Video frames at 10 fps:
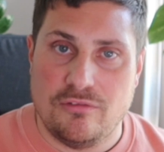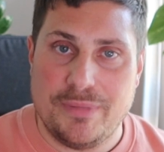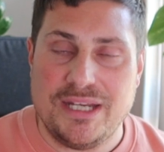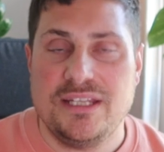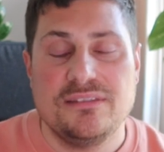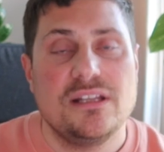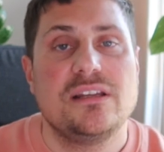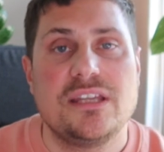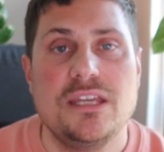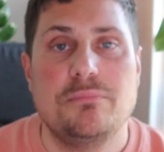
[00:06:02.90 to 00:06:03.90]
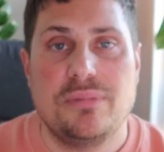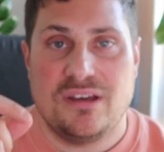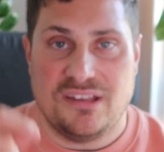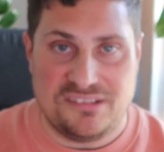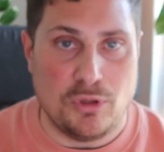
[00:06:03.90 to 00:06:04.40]
of money and they'll keep
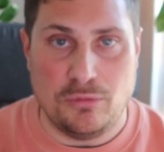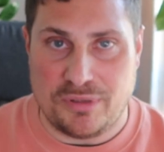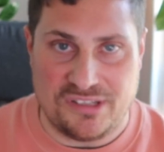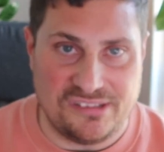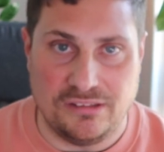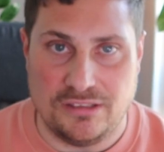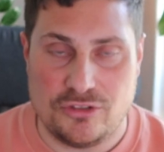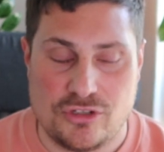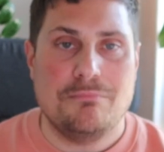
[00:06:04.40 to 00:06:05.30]
a small percentage.